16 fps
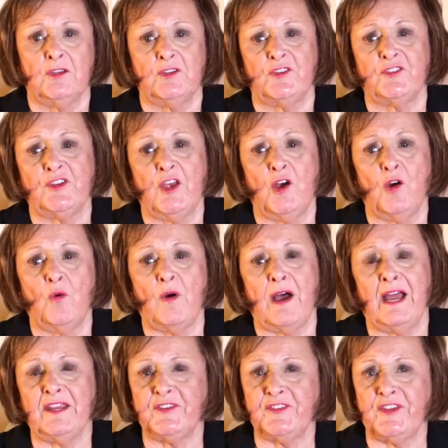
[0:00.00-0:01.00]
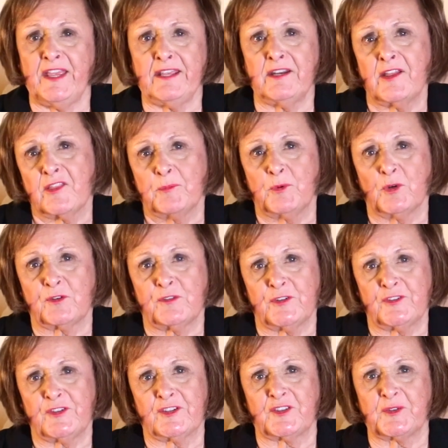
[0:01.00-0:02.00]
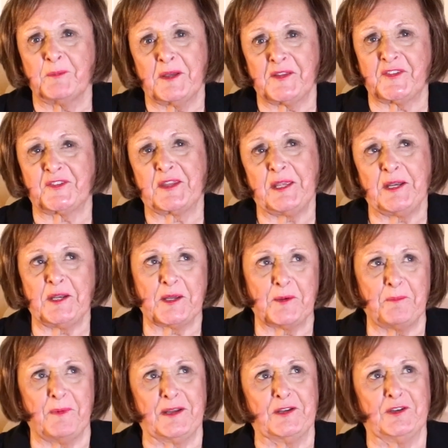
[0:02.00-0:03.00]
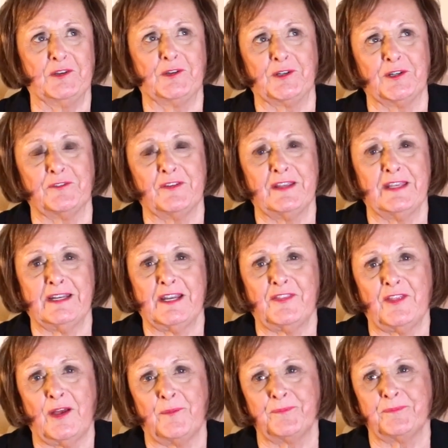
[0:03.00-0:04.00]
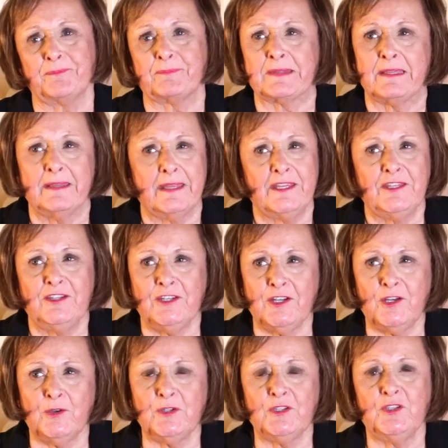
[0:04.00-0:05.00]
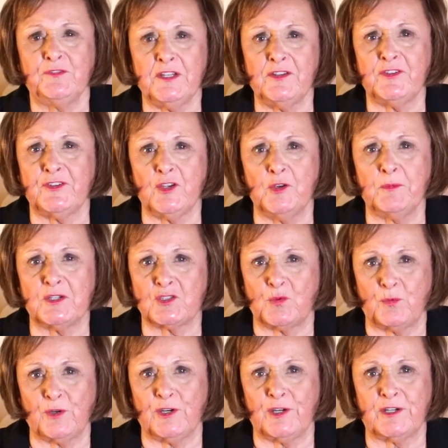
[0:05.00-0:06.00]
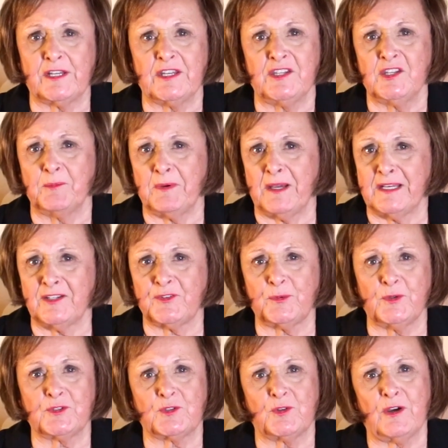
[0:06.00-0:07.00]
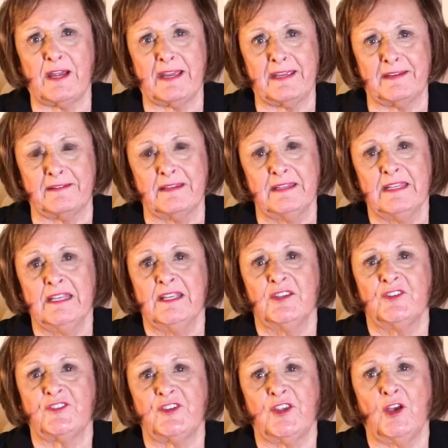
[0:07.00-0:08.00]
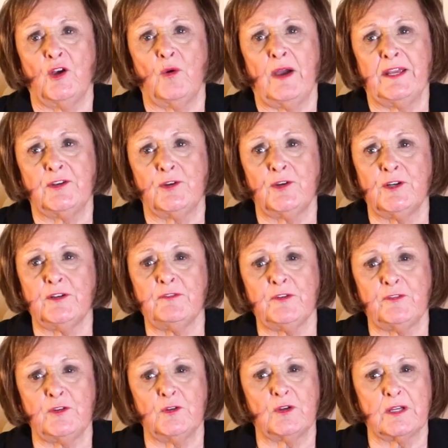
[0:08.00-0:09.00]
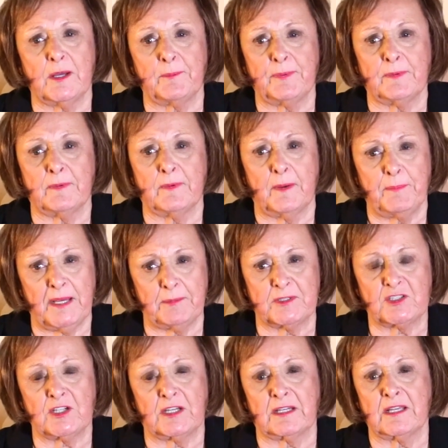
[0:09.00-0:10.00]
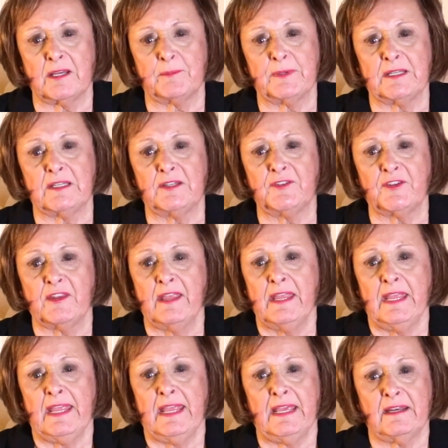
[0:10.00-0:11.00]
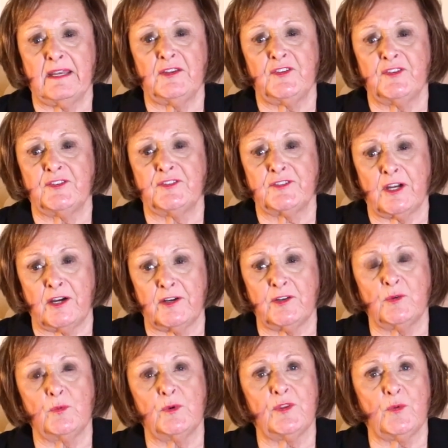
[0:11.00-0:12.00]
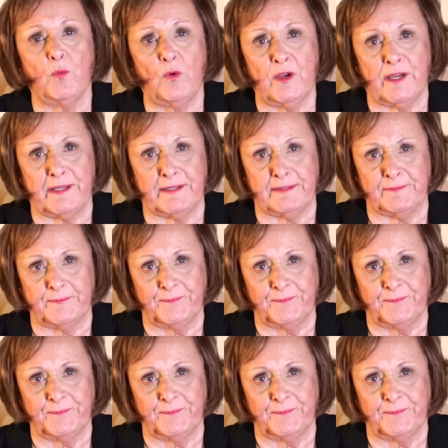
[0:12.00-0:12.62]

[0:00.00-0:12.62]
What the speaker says: So I sat on the book for 6 months, getting up my nerve, and I thought, you know, you've done so much work, you might as well try it. So I'd heard of a few publishing companies, and I started with one.